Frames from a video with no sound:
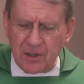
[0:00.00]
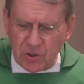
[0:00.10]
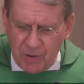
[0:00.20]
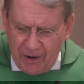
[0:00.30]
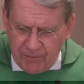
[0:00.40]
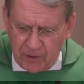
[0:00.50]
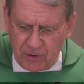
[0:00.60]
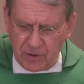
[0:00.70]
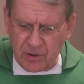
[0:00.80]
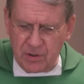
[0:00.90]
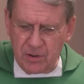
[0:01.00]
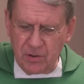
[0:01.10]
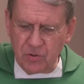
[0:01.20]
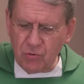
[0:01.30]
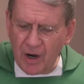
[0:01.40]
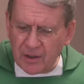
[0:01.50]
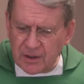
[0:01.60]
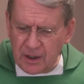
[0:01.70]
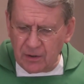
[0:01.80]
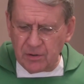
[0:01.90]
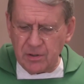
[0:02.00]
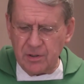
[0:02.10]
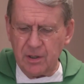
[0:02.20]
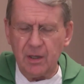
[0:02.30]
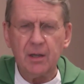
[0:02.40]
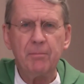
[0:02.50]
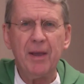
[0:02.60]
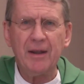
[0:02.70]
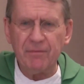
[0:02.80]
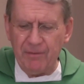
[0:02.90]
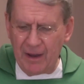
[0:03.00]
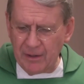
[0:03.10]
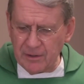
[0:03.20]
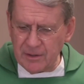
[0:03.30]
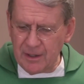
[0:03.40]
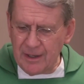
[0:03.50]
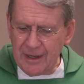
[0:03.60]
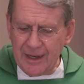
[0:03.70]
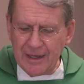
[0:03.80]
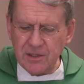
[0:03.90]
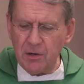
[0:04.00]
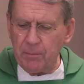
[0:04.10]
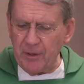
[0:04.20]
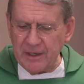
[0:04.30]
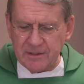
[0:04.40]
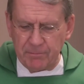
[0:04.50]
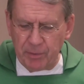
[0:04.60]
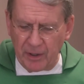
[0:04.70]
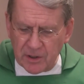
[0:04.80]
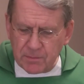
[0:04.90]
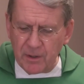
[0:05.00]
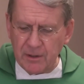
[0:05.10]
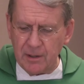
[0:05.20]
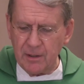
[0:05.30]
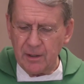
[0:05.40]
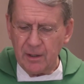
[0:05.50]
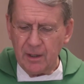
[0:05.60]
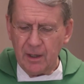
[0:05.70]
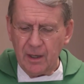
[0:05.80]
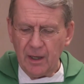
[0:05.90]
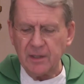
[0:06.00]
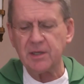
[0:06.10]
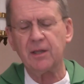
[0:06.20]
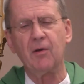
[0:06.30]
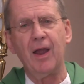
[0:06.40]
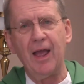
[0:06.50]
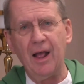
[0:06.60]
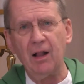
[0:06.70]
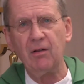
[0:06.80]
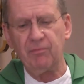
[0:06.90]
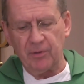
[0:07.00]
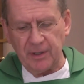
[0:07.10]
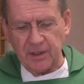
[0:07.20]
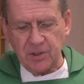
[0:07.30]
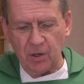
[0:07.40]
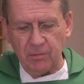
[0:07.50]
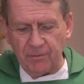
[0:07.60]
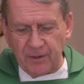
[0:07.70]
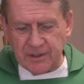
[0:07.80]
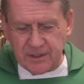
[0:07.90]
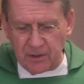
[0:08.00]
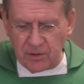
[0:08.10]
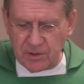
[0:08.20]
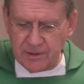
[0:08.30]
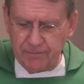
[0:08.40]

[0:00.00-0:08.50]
traffickers, drug dealers, pedophiles? Isn't there a place of punishment? Isn't there a hell for these horrific sinners?